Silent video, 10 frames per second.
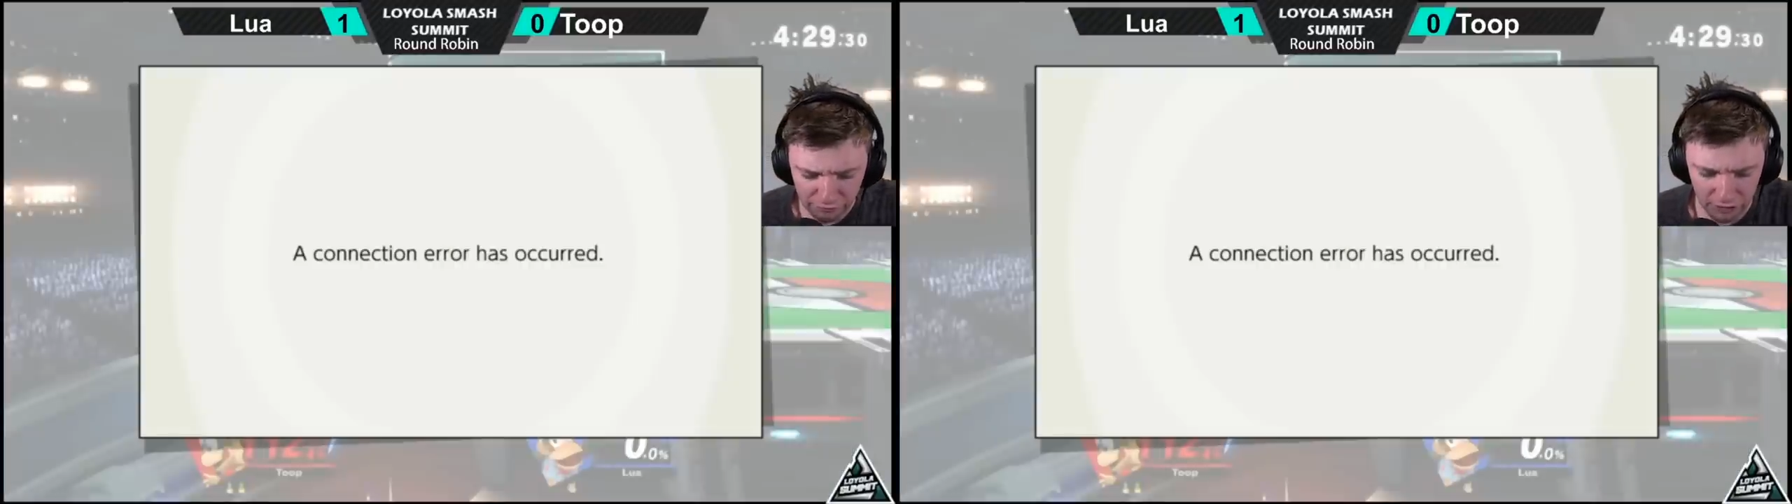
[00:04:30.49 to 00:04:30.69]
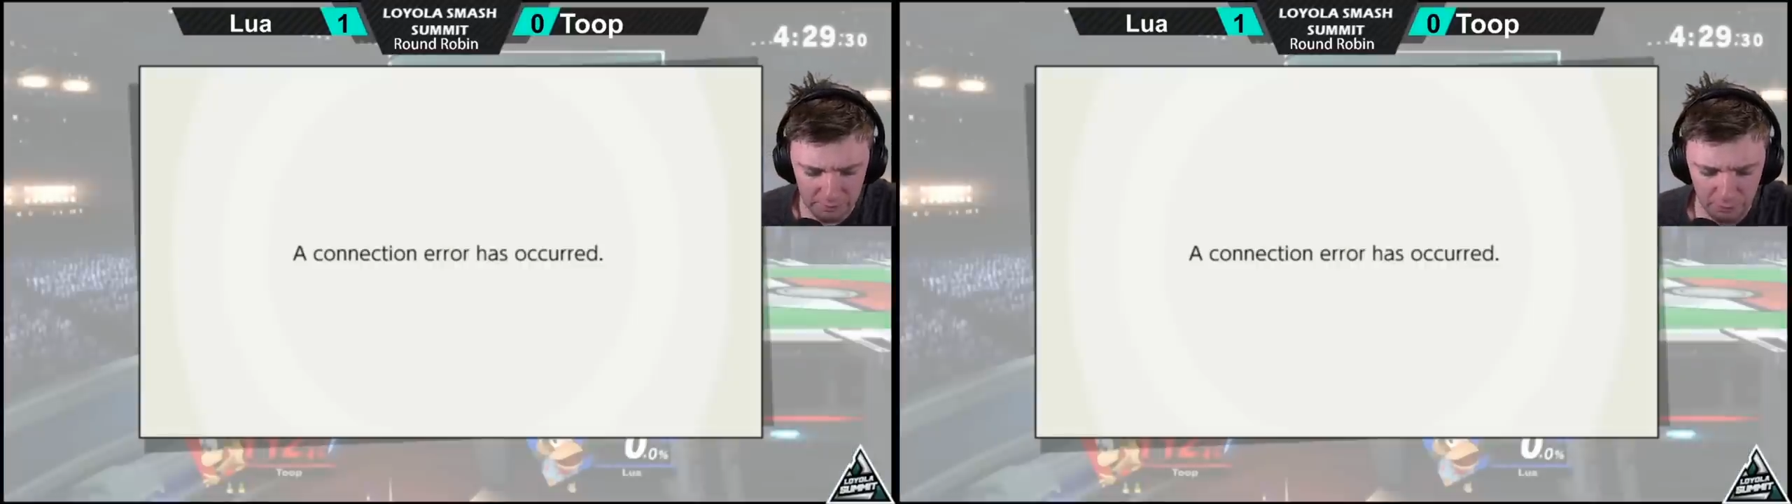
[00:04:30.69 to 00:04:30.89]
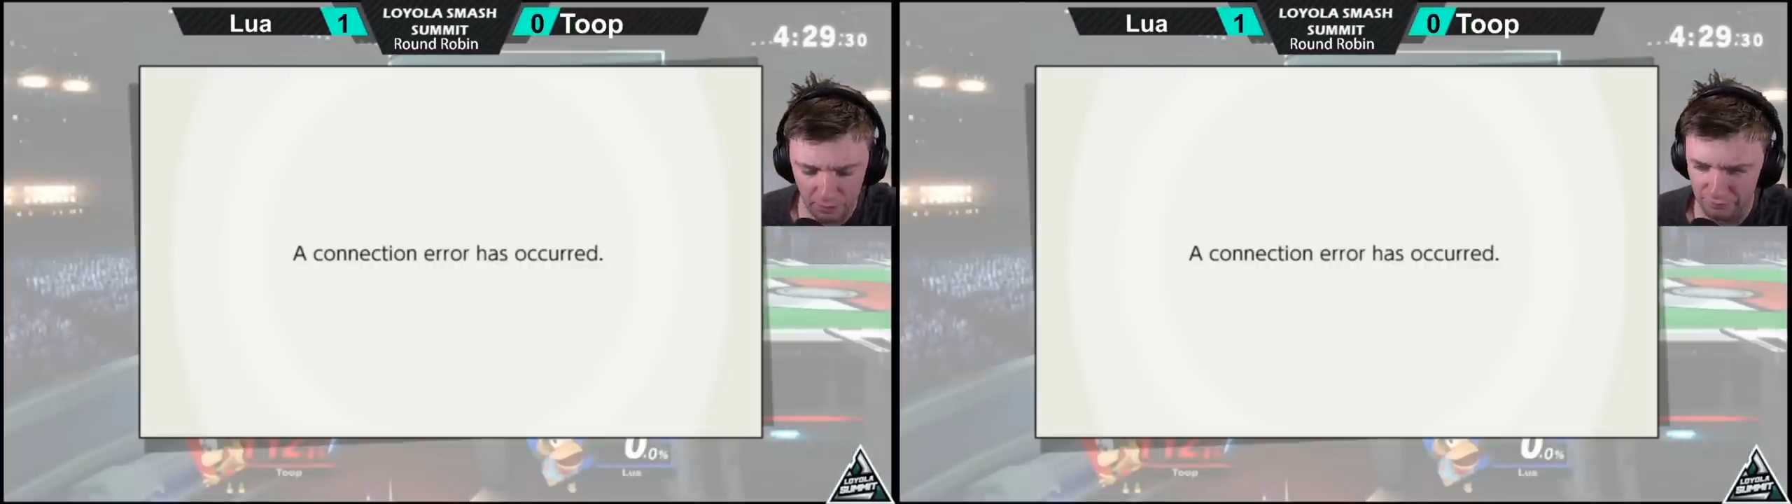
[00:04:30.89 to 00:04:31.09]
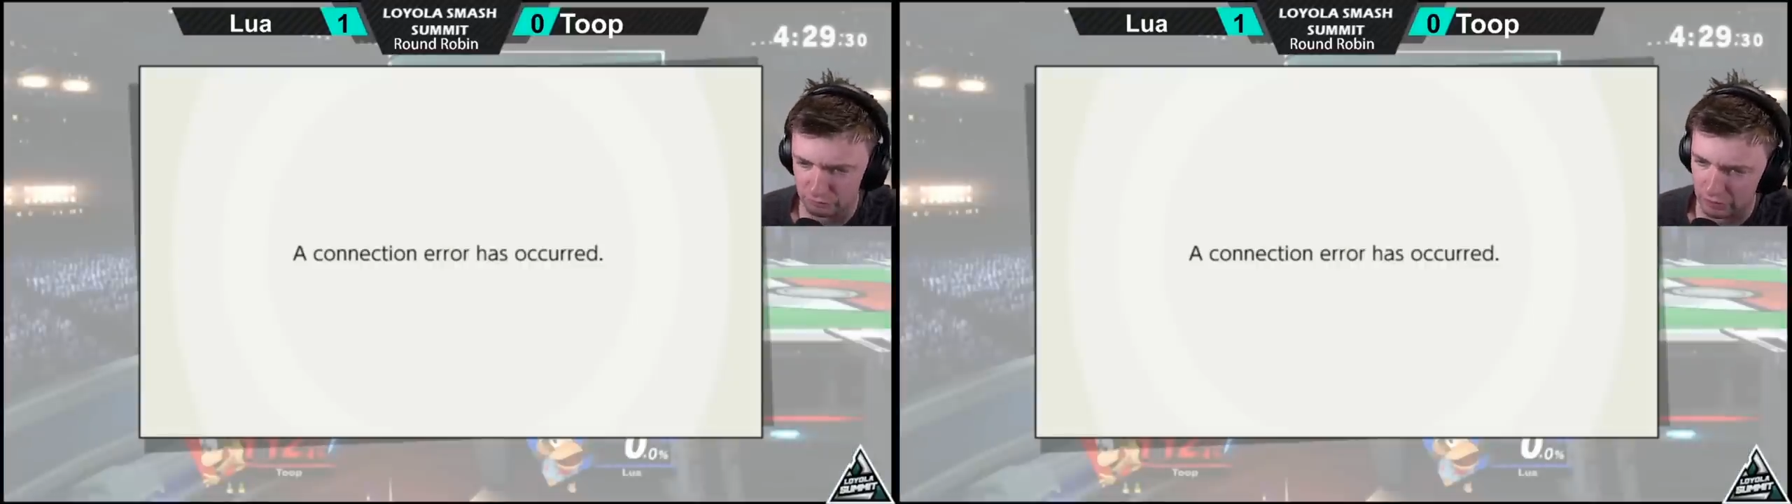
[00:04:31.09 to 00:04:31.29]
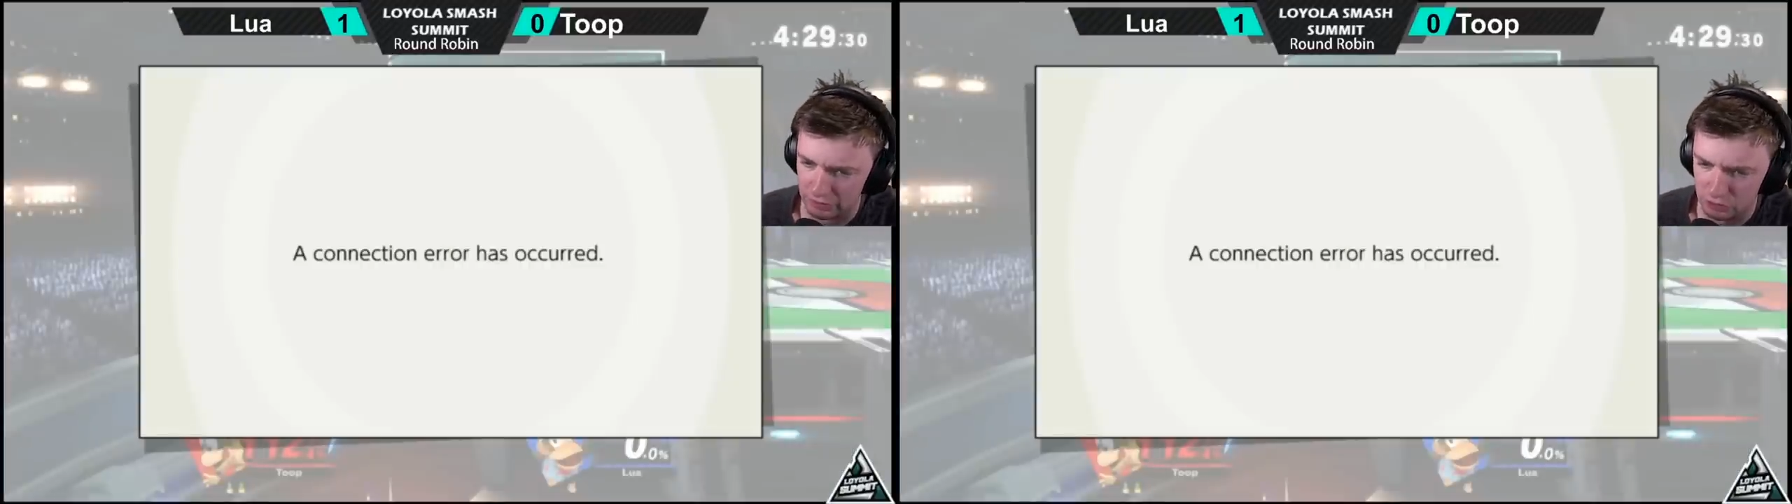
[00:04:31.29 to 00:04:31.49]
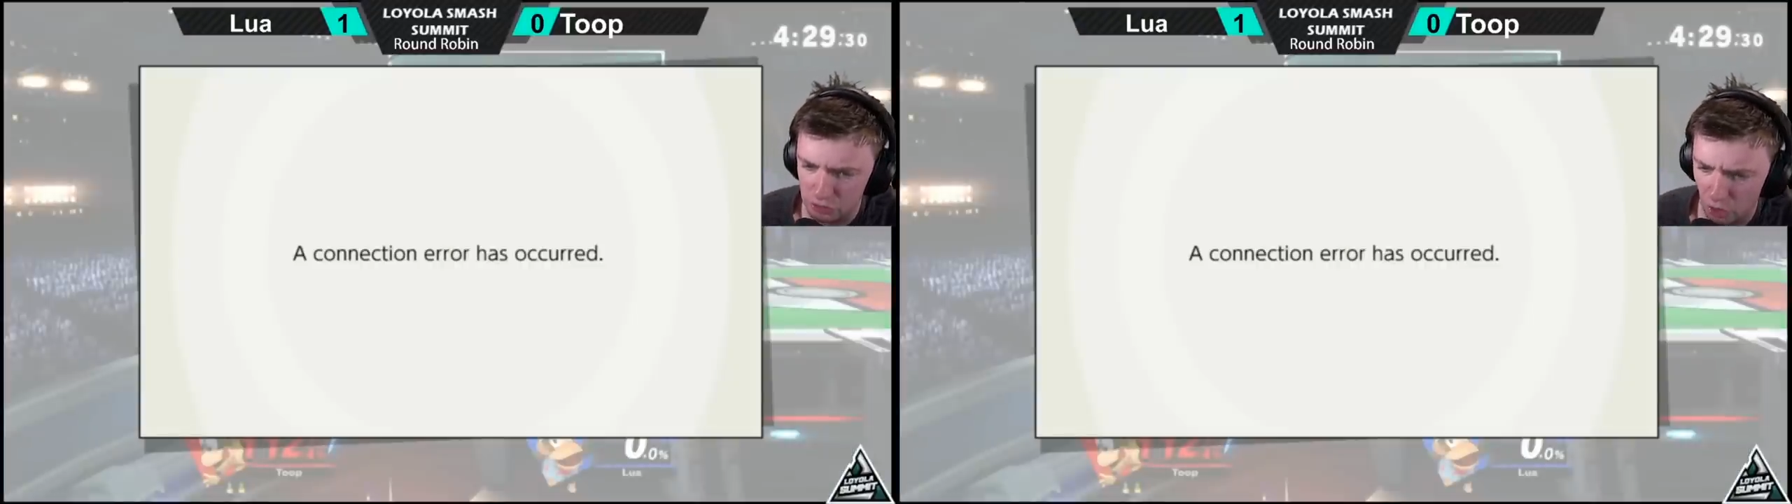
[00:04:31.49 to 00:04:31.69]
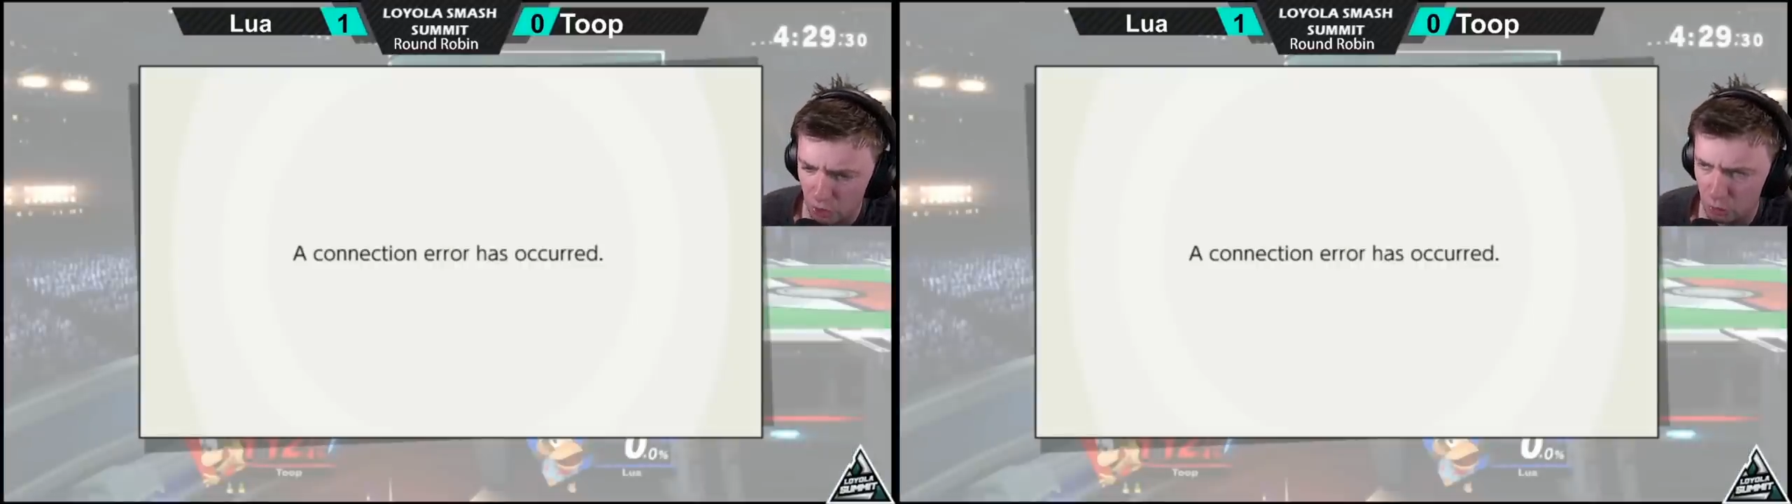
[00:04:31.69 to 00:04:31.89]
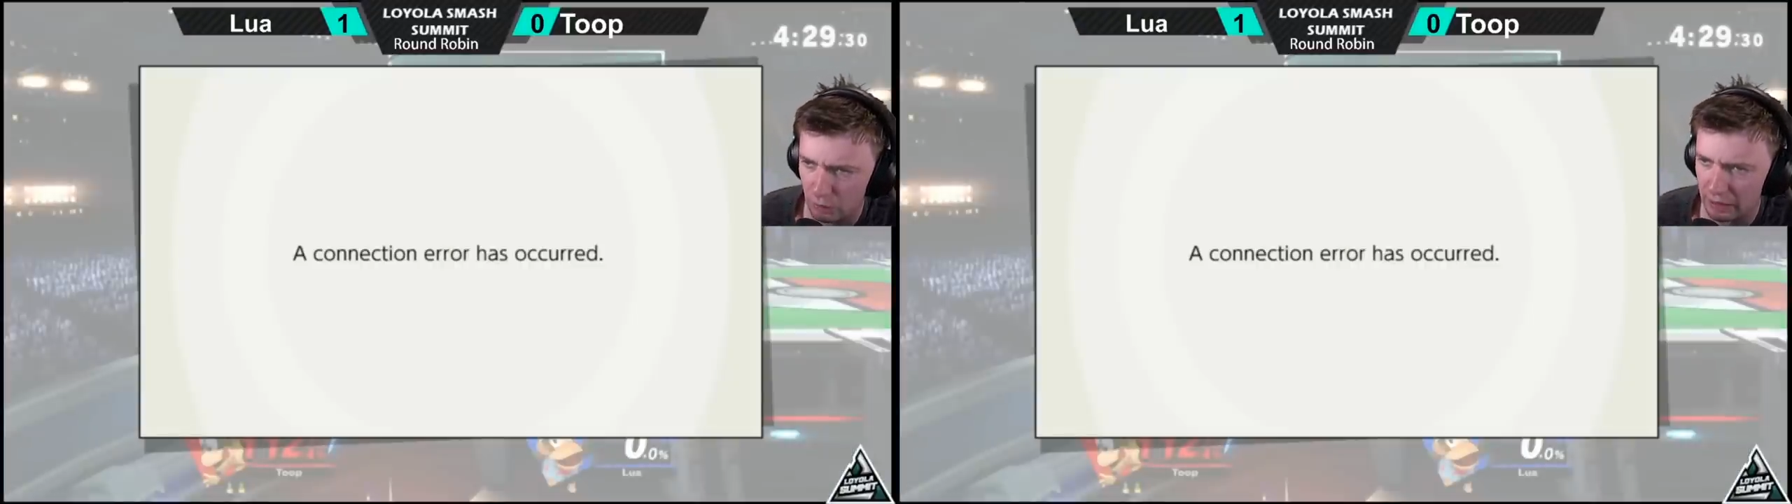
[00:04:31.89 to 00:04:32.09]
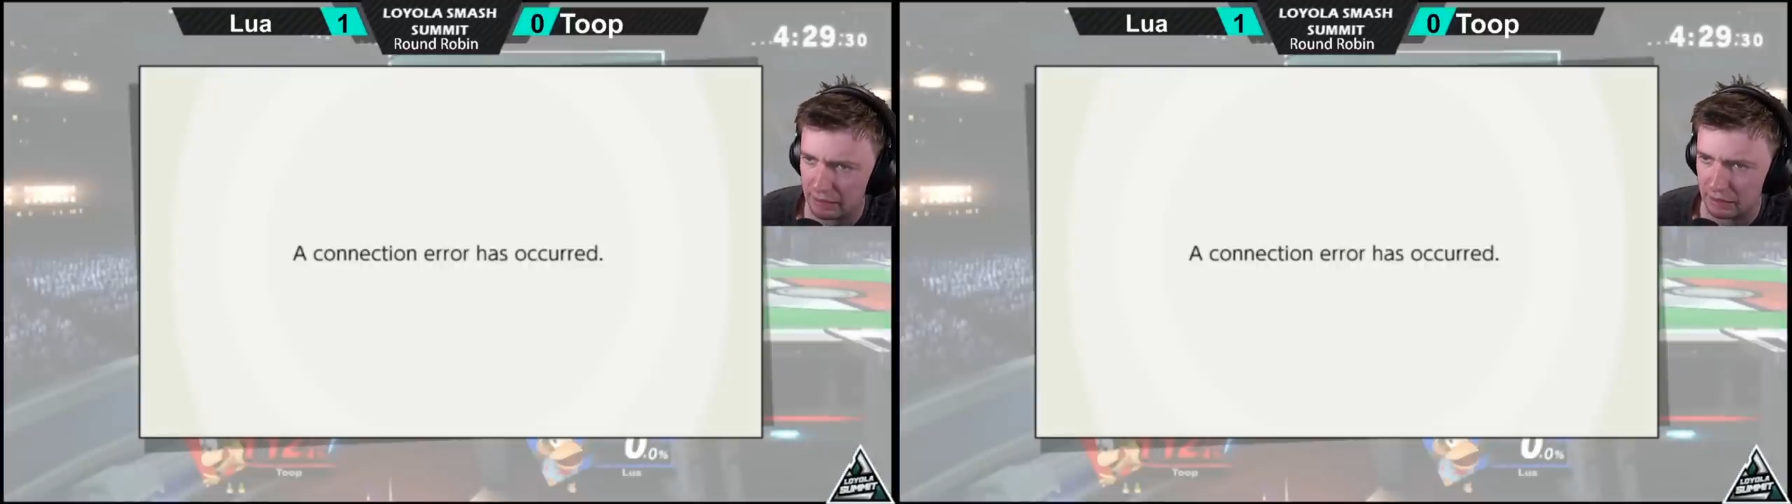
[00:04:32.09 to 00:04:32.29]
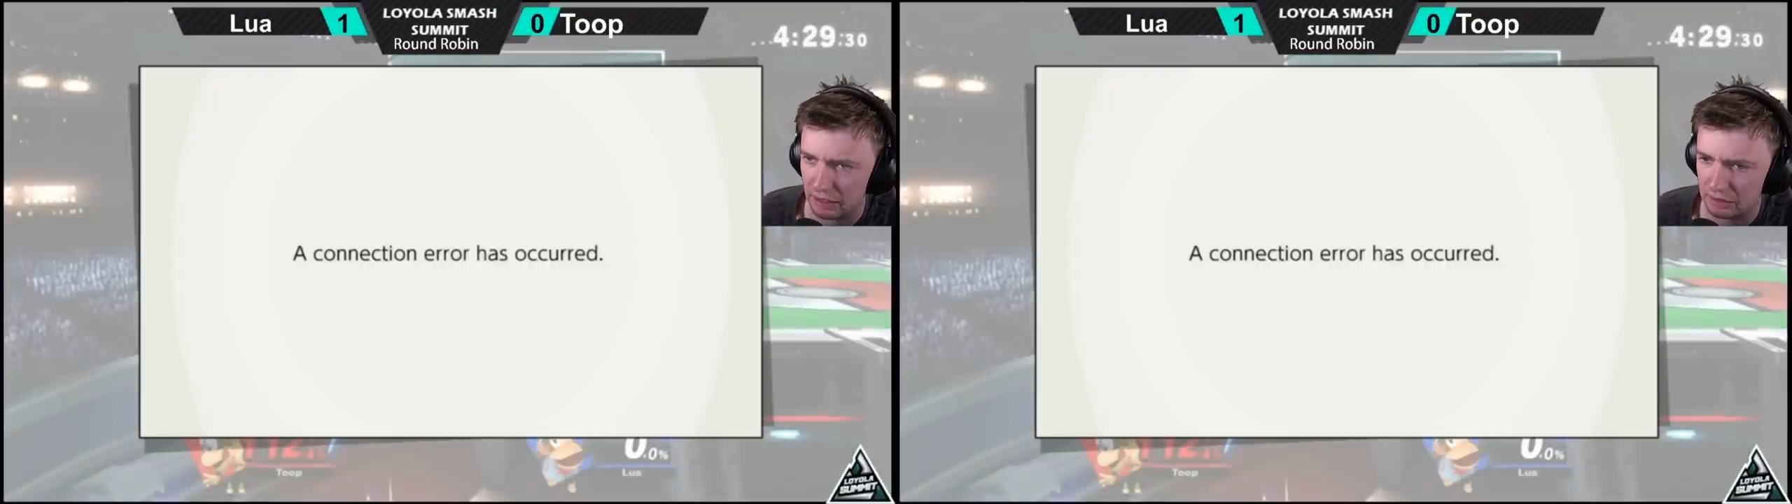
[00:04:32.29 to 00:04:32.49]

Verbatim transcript: a frame perfect rate? No way.